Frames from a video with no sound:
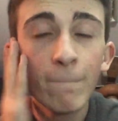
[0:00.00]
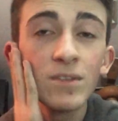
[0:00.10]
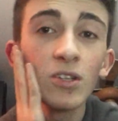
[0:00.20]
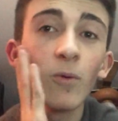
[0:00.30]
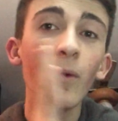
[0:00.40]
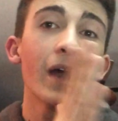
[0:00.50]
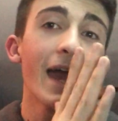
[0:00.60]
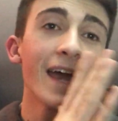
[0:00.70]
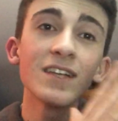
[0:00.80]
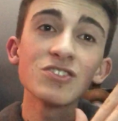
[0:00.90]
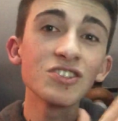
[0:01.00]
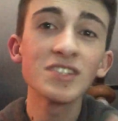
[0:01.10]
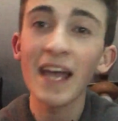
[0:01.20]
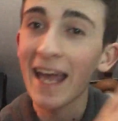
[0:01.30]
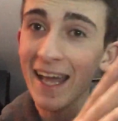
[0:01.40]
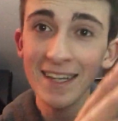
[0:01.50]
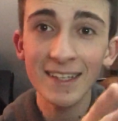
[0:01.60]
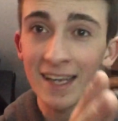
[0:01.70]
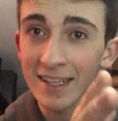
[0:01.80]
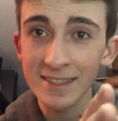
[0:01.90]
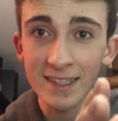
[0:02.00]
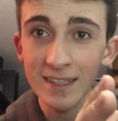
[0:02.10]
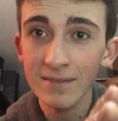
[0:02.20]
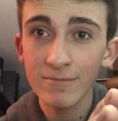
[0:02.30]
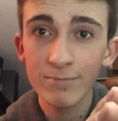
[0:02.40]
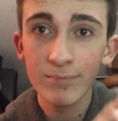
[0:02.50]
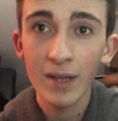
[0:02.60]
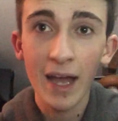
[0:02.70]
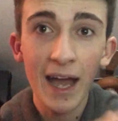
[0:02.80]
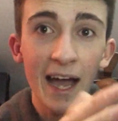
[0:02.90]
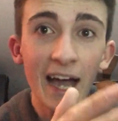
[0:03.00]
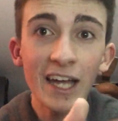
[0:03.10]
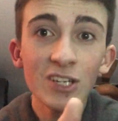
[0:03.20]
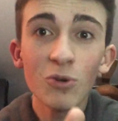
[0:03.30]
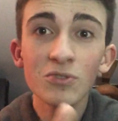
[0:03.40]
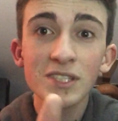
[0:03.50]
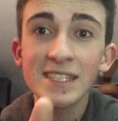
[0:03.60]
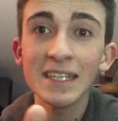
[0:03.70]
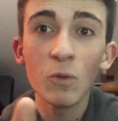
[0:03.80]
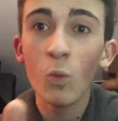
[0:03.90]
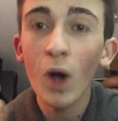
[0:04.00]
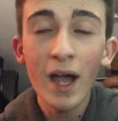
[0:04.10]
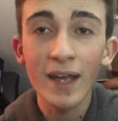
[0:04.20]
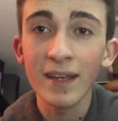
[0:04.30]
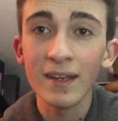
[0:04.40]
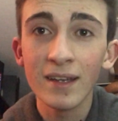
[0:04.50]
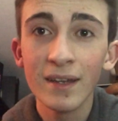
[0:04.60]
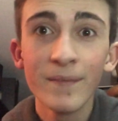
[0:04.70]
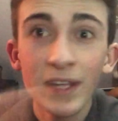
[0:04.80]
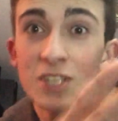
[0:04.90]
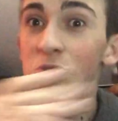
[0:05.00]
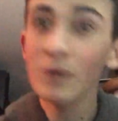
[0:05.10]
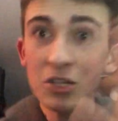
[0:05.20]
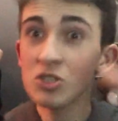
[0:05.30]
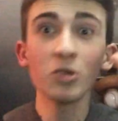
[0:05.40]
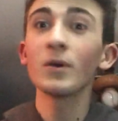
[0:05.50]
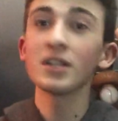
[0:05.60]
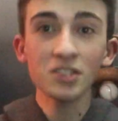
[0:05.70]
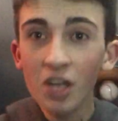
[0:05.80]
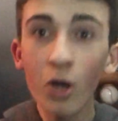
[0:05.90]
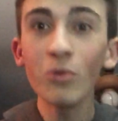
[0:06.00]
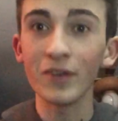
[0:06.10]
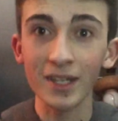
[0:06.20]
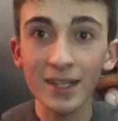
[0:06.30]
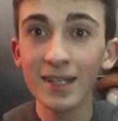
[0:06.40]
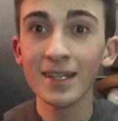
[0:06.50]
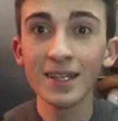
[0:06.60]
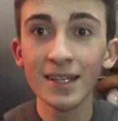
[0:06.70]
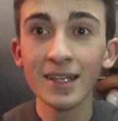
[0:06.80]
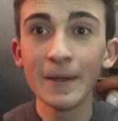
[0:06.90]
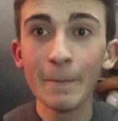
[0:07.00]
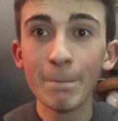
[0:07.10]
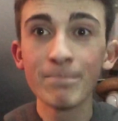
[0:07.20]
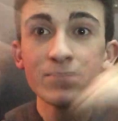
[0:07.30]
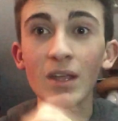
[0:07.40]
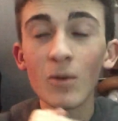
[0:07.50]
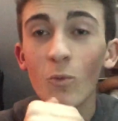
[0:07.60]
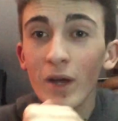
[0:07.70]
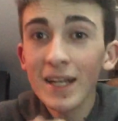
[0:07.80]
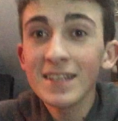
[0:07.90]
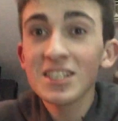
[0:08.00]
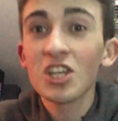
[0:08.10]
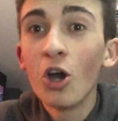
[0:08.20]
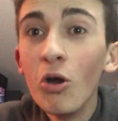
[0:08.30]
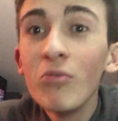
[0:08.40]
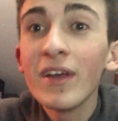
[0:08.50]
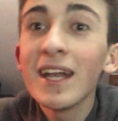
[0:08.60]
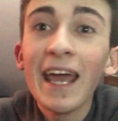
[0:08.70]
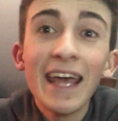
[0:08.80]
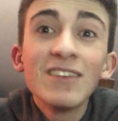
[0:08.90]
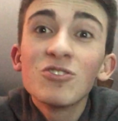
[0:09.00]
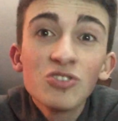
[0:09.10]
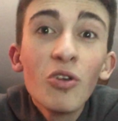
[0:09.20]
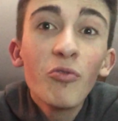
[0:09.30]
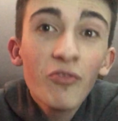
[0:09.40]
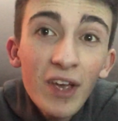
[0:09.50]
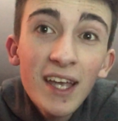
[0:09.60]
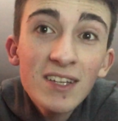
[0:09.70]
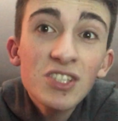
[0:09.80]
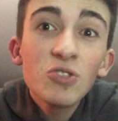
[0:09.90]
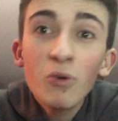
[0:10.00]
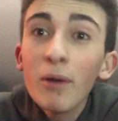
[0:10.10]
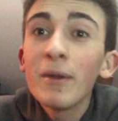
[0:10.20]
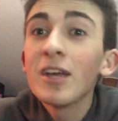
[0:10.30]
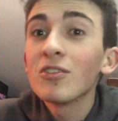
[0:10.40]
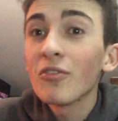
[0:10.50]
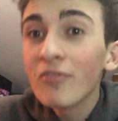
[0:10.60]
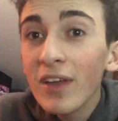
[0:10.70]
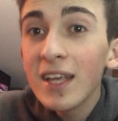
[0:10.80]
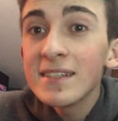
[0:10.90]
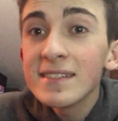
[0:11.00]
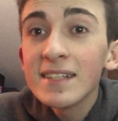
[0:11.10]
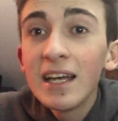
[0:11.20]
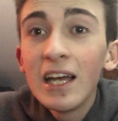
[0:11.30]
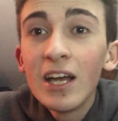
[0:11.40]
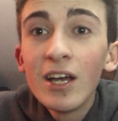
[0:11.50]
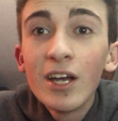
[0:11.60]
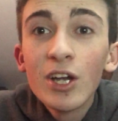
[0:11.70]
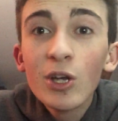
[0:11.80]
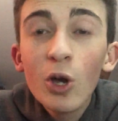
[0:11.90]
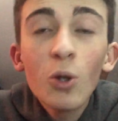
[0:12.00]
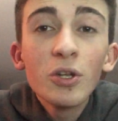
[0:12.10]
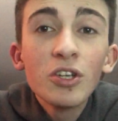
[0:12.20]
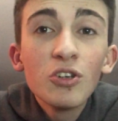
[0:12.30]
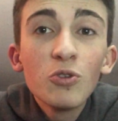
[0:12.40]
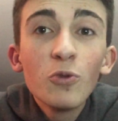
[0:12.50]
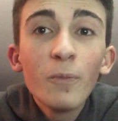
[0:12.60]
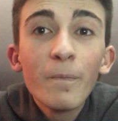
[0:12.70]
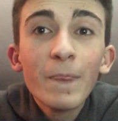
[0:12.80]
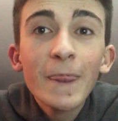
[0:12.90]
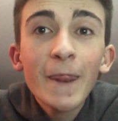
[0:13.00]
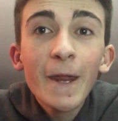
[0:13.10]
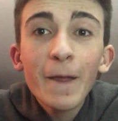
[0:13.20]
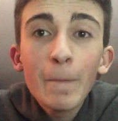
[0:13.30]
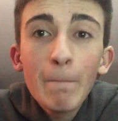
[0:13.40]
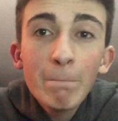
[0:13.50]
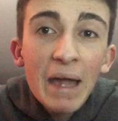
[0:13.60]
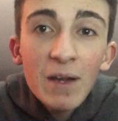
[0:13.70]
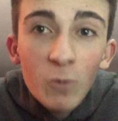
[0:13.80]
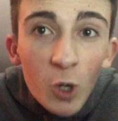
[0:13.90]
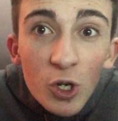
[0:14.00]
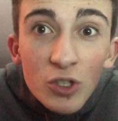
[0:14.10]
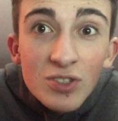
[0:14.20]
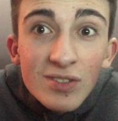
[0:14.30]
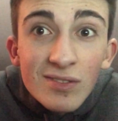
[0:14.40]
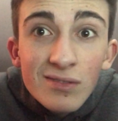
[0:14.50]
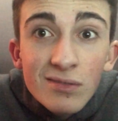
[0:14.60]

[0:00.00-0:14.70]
So, as just analyzing it, I don't see why. Especially when it's COVID. When it's COVID and there's no fans screaming in your face, calling you, like, bad words.